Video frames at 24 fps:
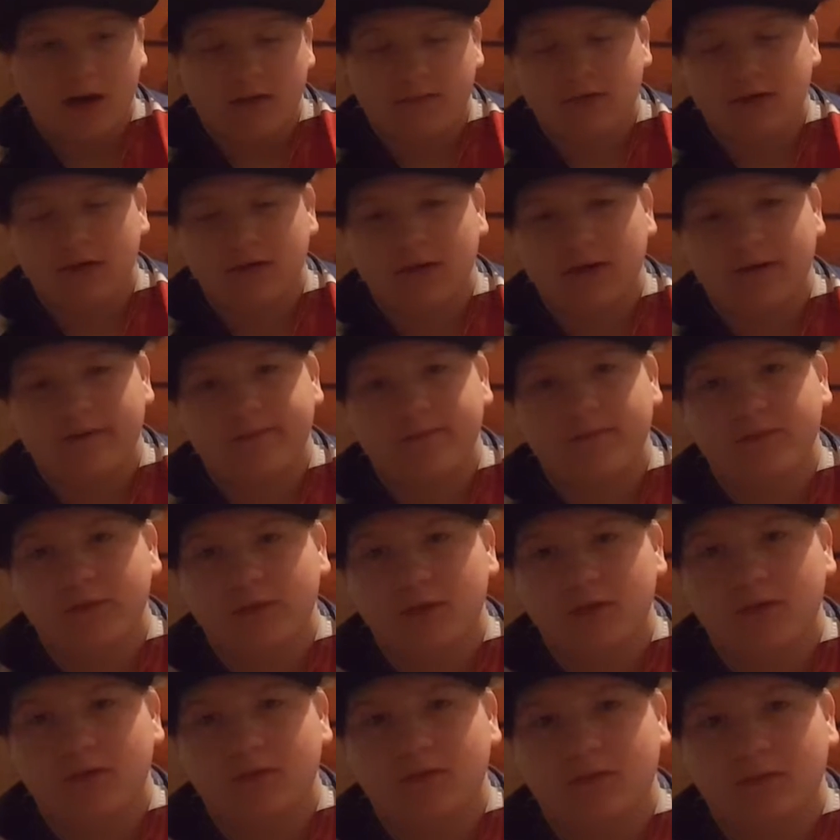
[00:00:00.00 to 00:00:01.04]
I'd rather have it
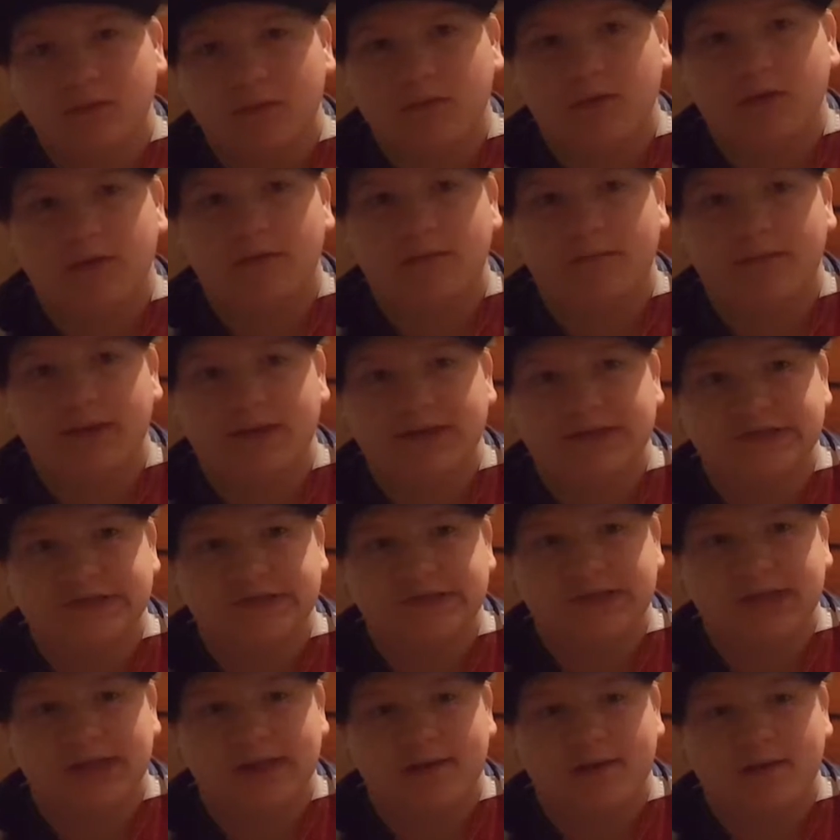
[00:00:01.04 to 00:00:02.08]
little little
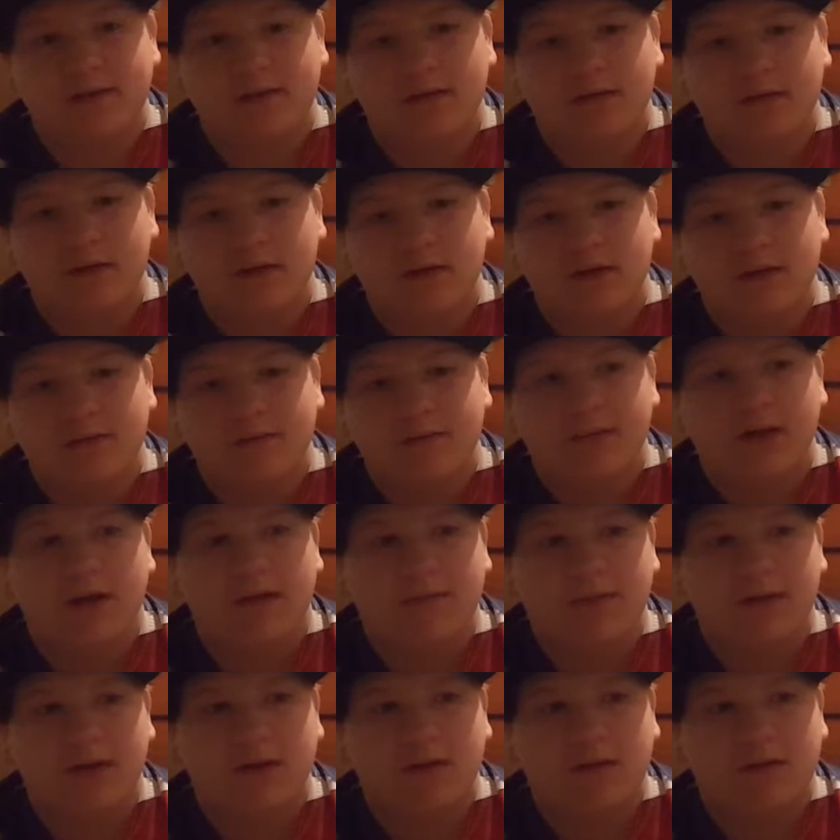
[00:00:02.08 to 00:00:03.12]
pieces than
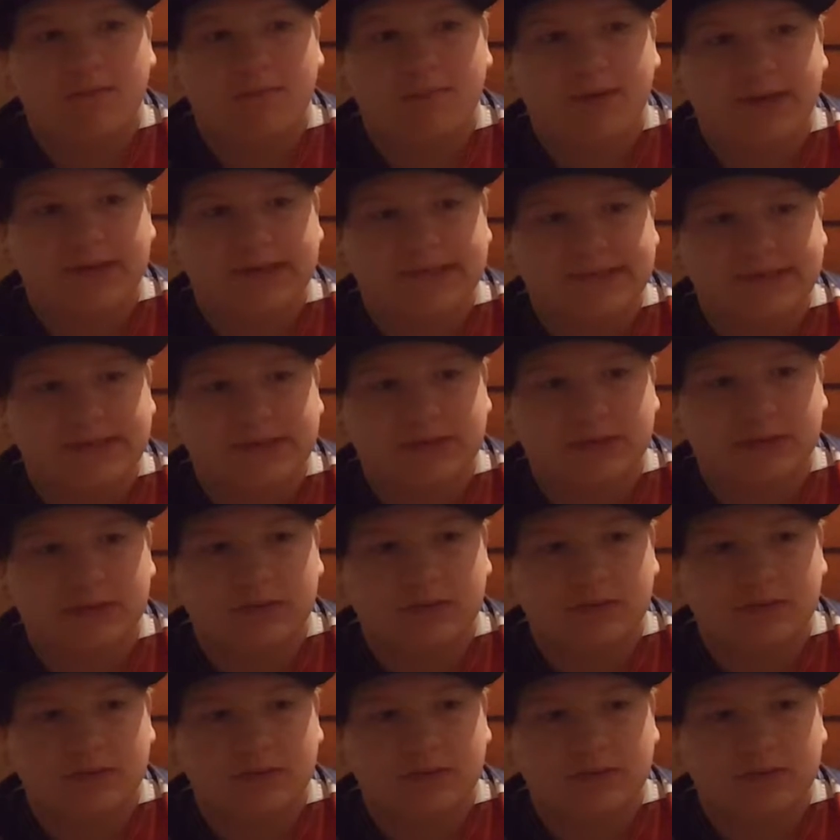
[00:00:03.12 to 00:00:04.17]
big big pieces.
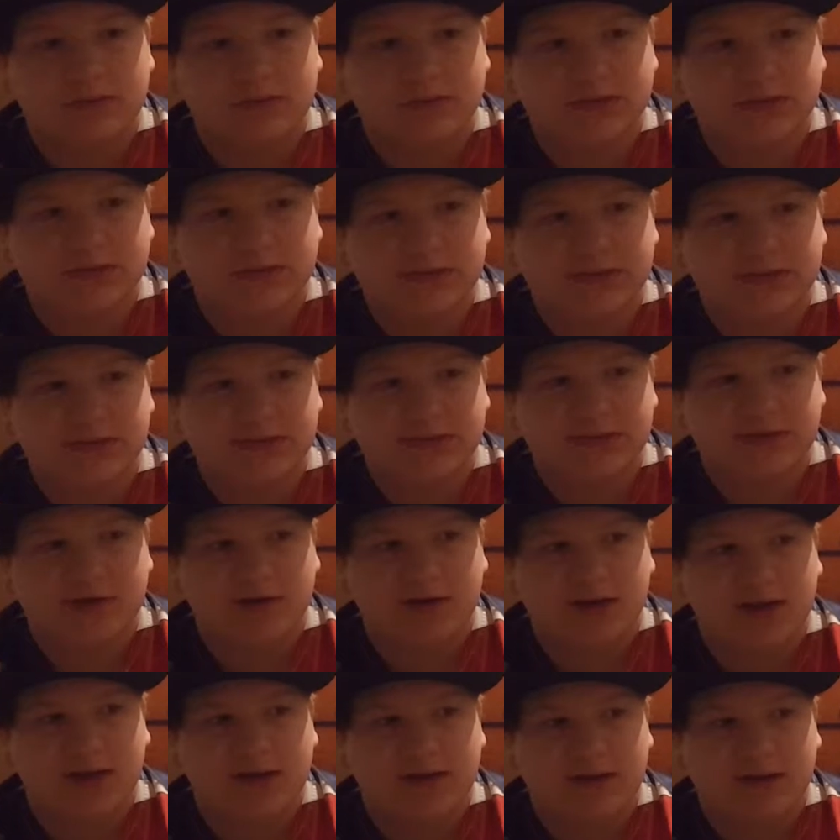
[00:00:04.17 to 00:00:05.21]
since it's easier
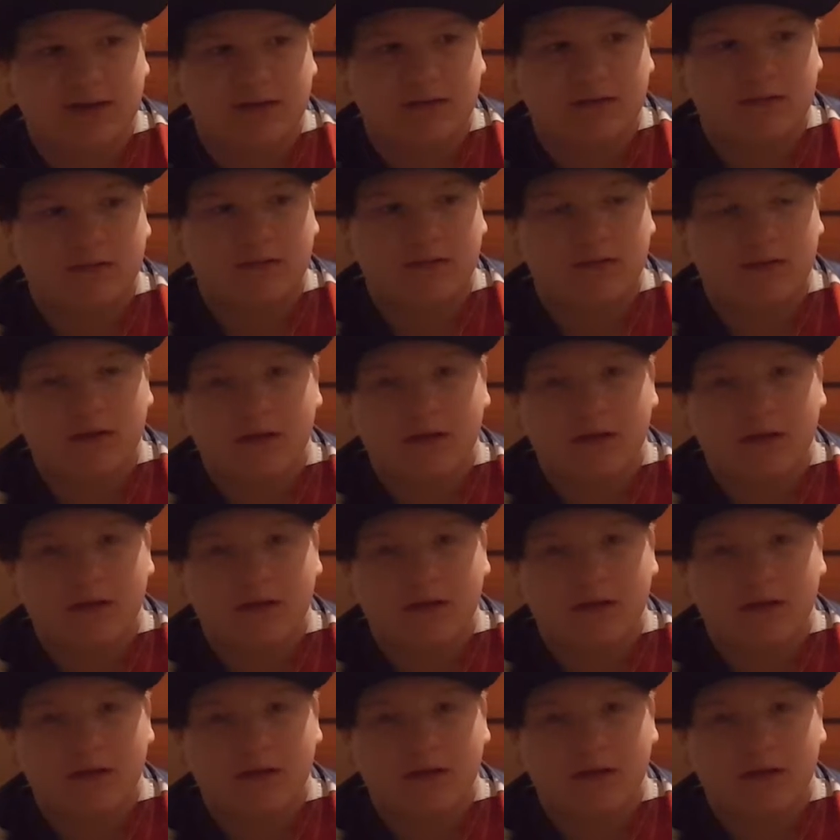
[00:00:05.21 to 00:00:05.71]
to get down.